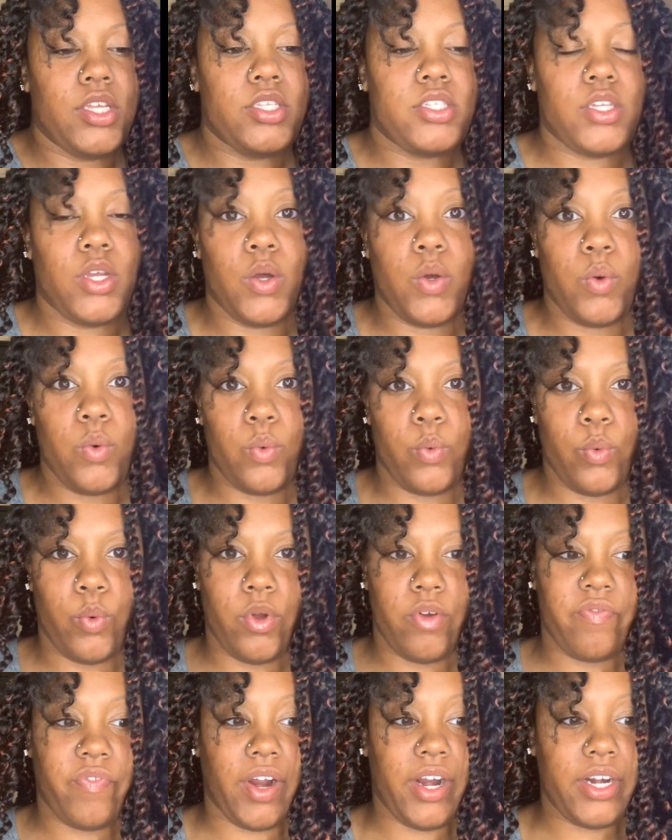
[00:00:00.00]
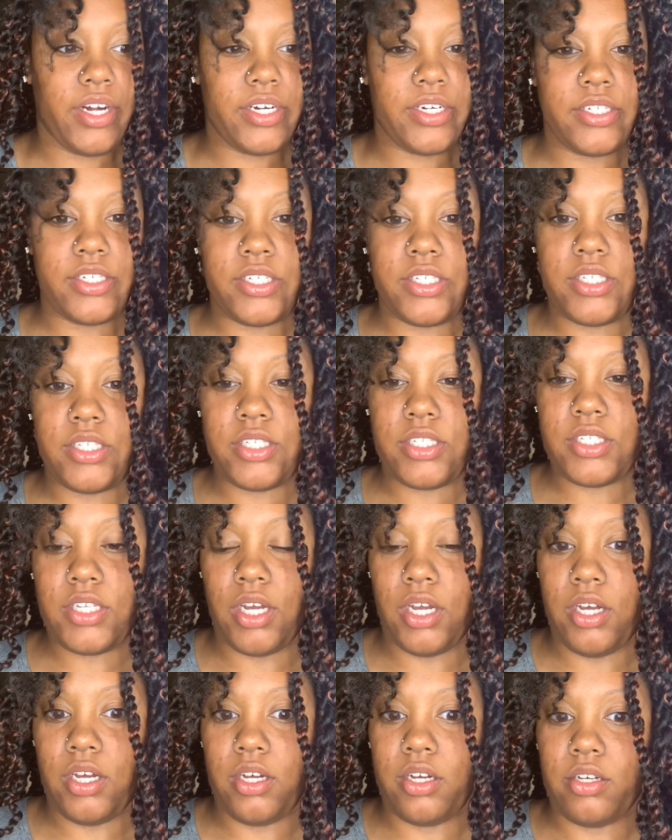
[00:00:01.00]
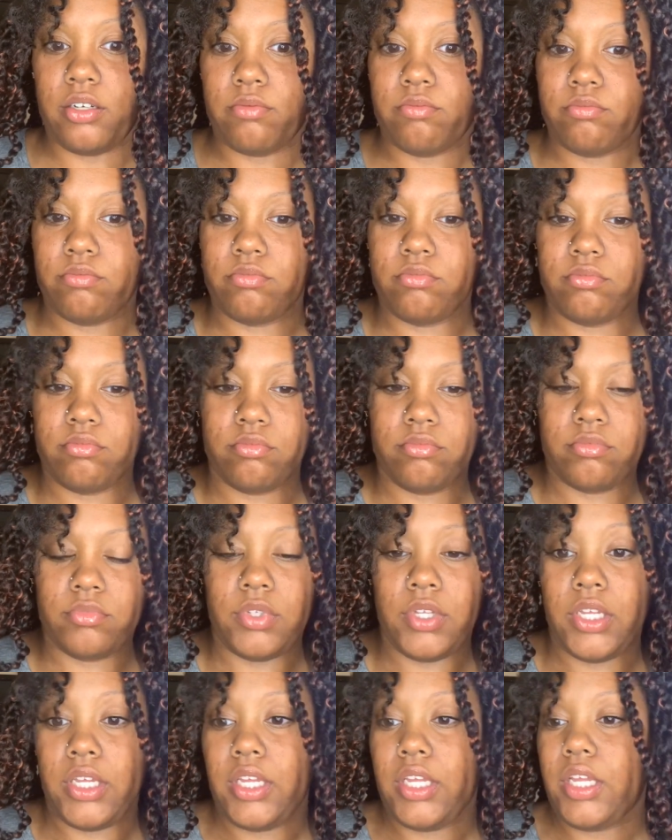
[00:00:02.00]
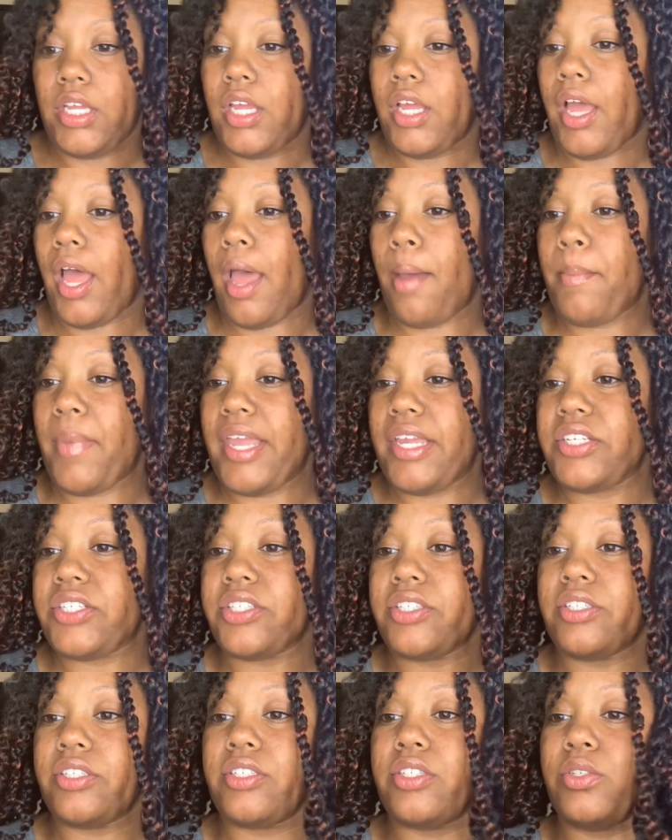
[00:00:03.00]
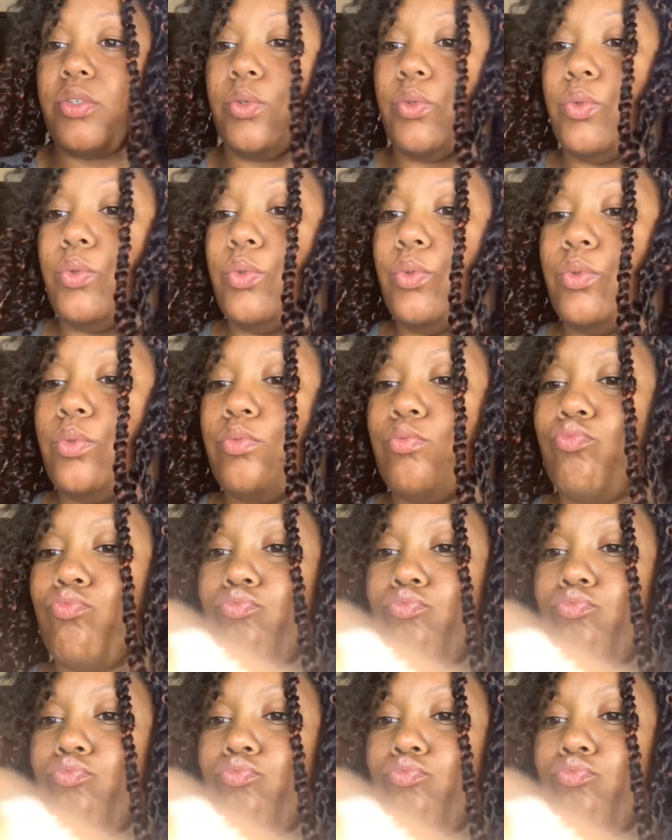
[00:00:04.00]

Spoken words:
so first I made sure to